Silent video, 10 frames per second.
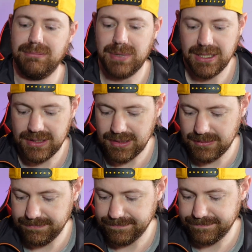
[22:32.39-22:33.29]
But
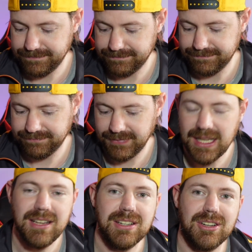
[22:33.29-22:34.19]

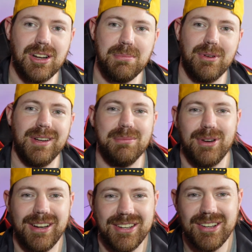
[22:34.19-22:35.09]
should I put it in
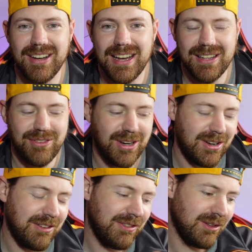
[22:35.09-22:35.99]
product showcase mode?
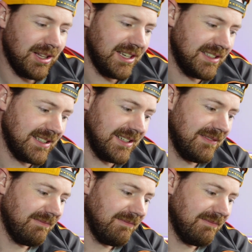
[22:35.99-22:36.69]
I feel lazy.